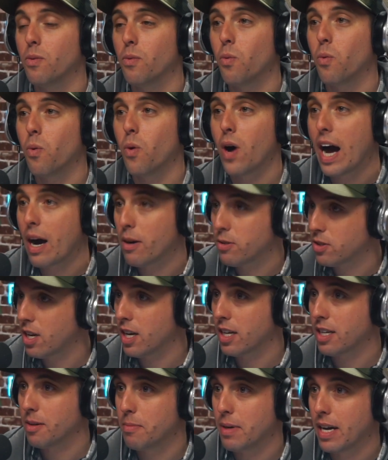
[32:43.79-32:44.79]
Wow.
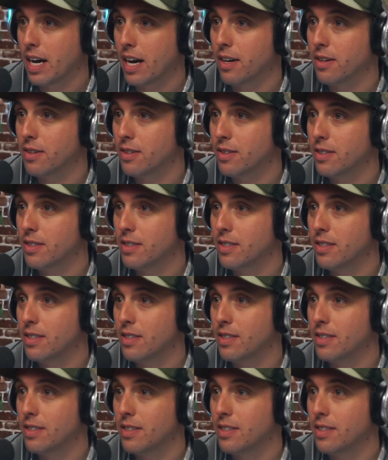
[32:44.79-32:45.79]
Talk about
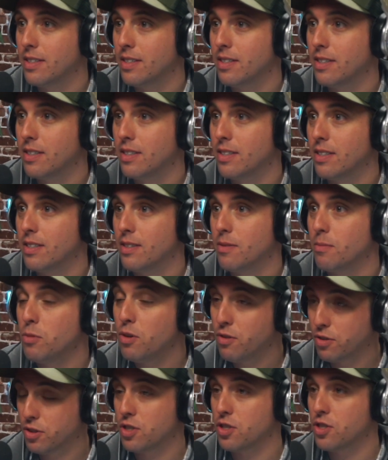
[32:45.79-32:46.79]

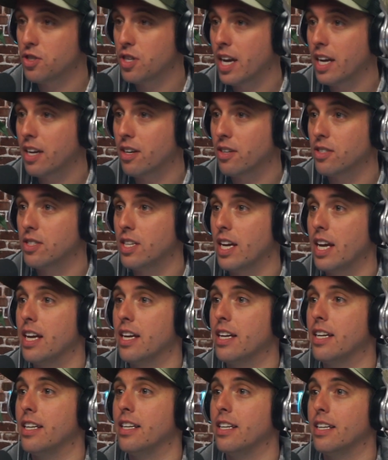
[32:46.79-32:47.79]
movers and shakers
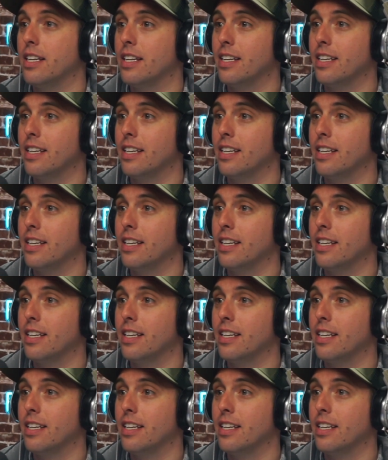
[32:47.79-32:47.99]
and,